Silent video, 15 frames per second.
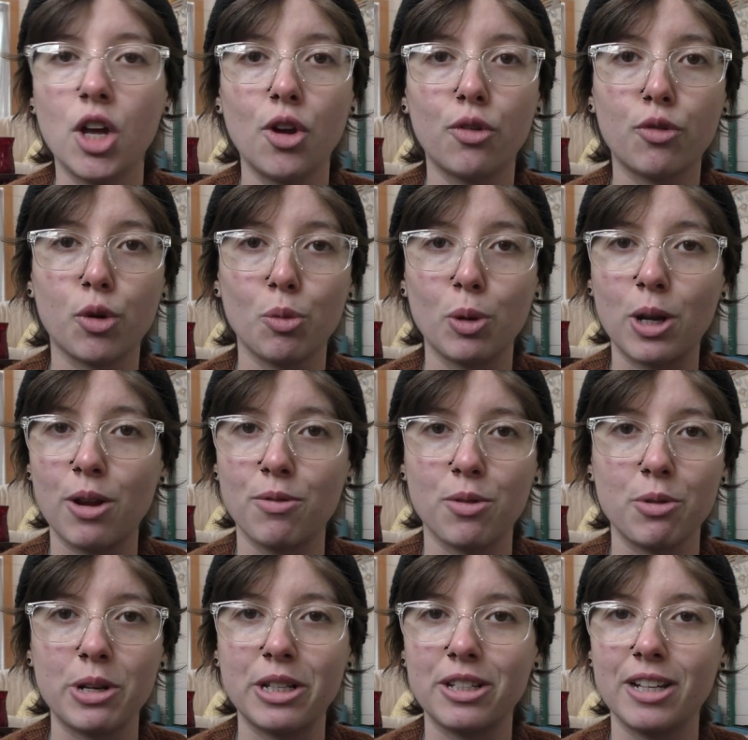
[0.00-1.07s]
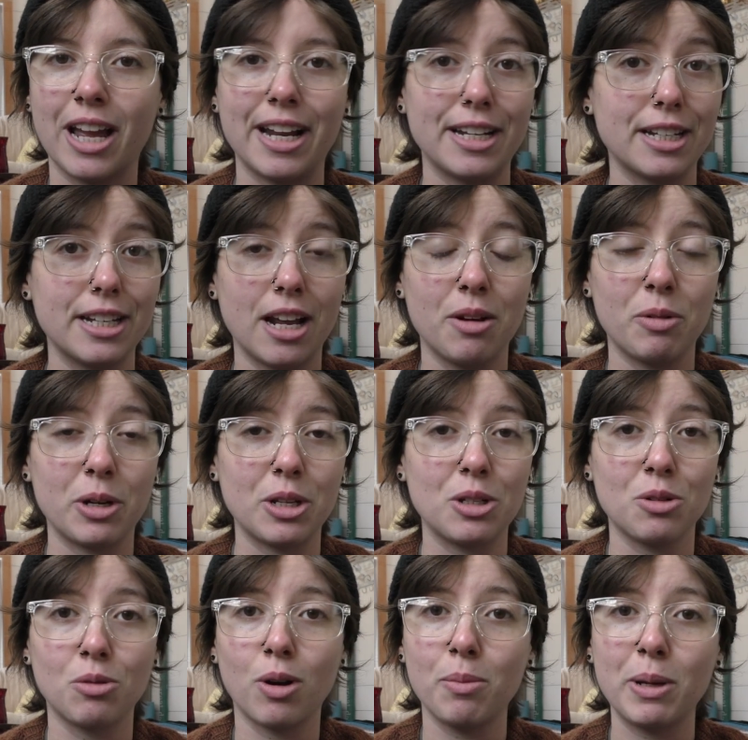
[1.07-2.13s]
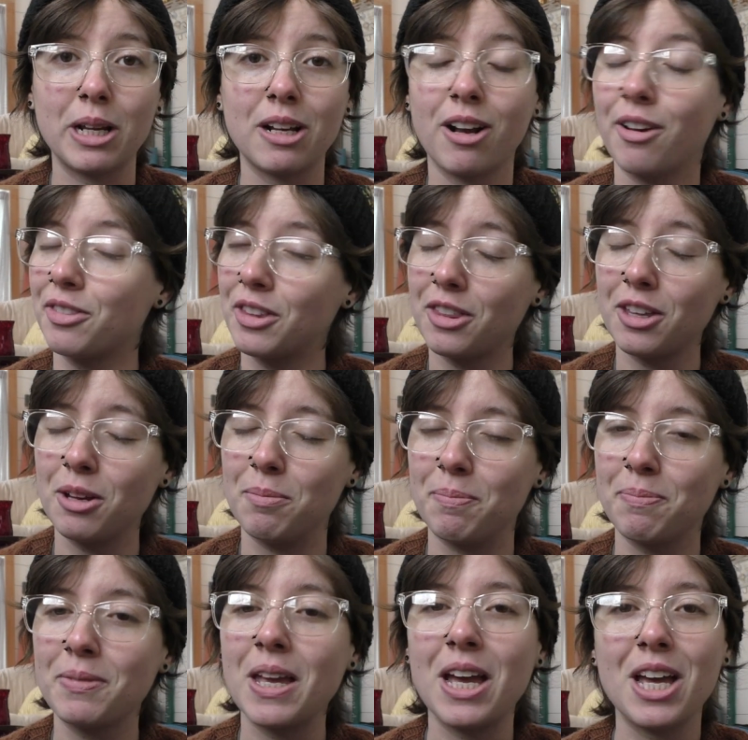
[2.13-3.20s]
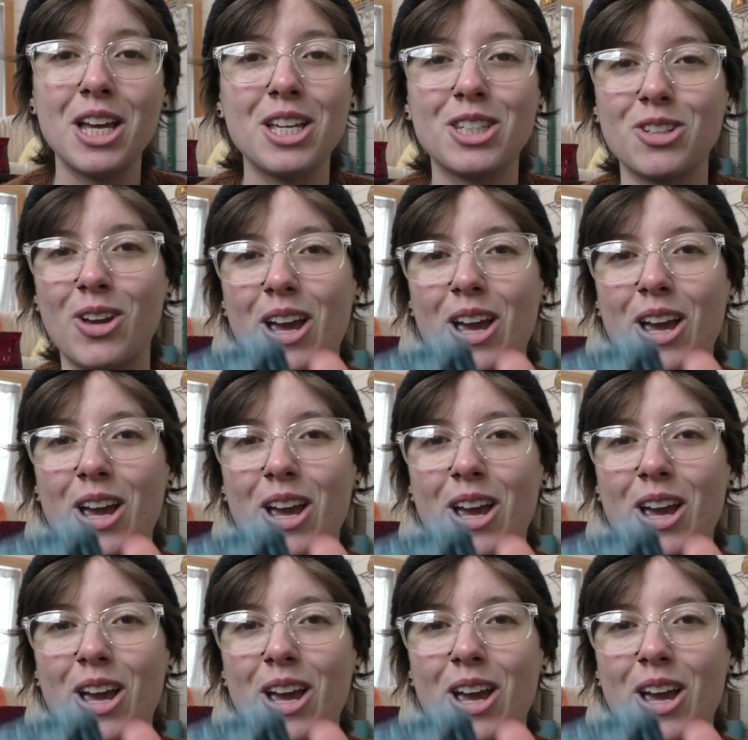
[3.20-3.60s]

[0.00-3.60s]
for whatever reason I did not want to do ribbing on the thumb. So I